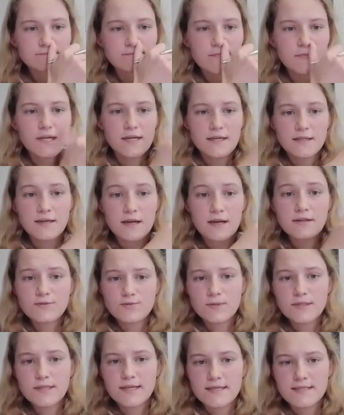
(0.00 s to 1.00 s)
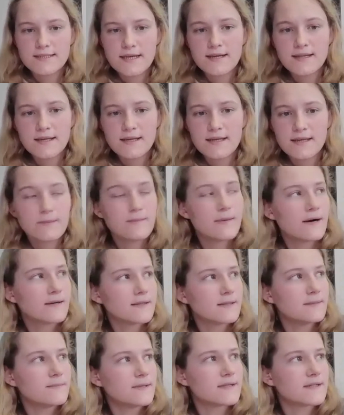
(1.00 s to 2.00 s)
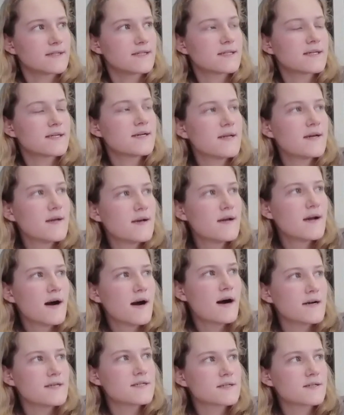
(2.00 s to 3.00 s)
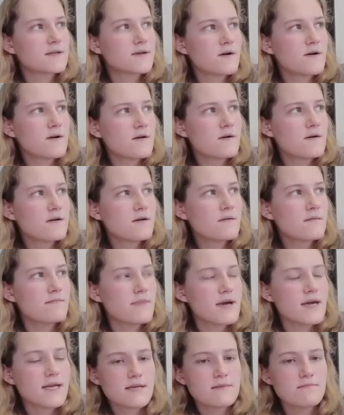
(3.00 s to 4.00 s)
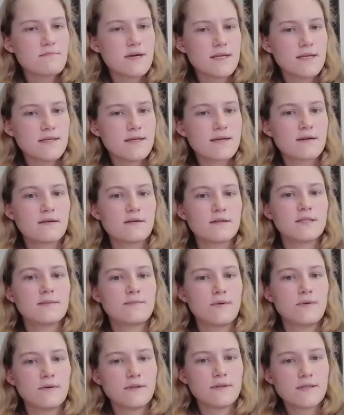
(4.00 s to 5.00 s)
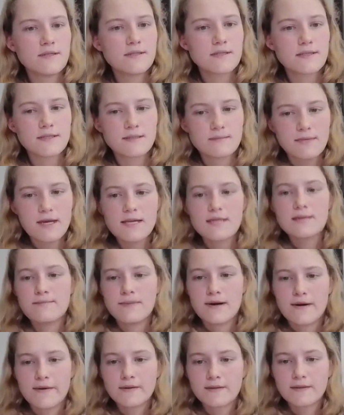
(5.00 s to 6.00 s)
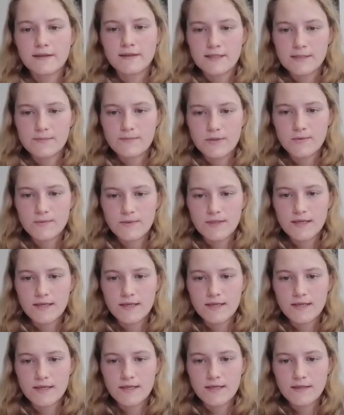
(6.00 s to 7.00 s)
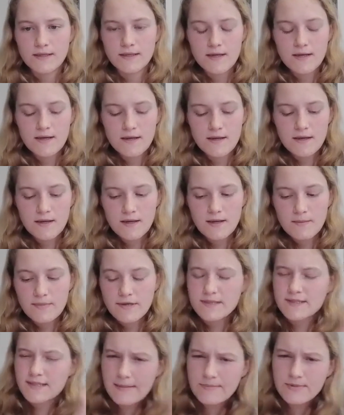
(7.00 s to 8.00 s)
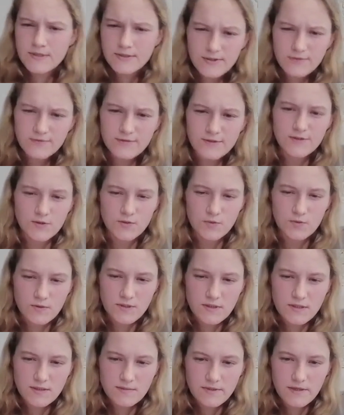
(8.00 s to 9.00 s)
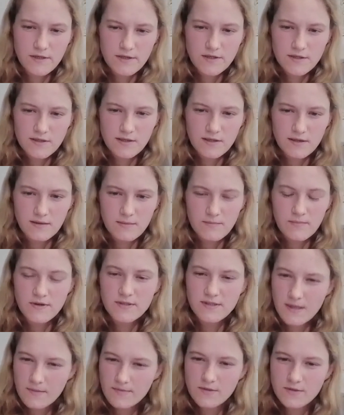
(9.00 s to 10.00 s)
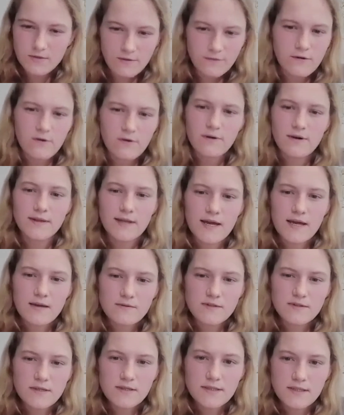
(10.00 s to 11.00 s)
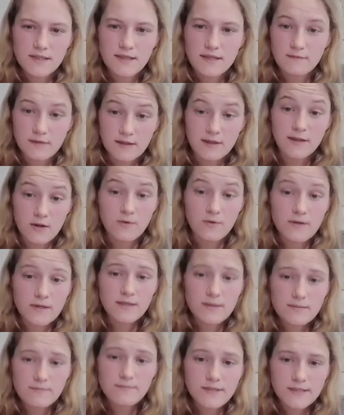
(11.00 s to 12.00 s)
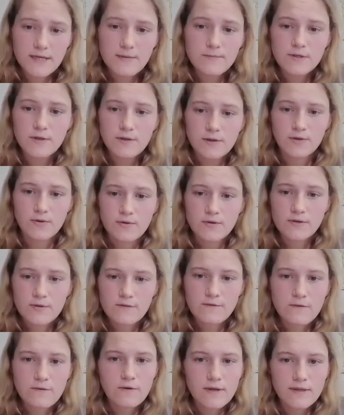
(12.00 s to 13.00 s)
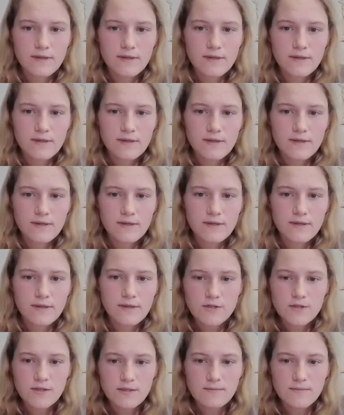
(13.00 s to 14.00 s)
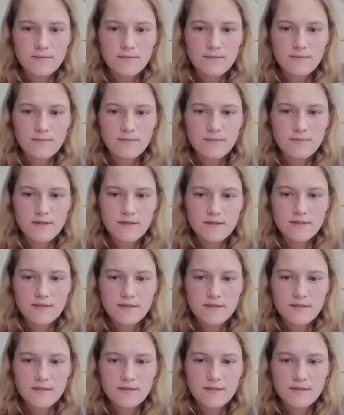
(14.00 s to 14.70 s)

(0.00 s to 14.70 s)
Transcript: And I got really excited about it because I saw many correspondences, many parallels between perception of distorted speech and perception of foreign languages and even perceptual learning of foreign languages essentially because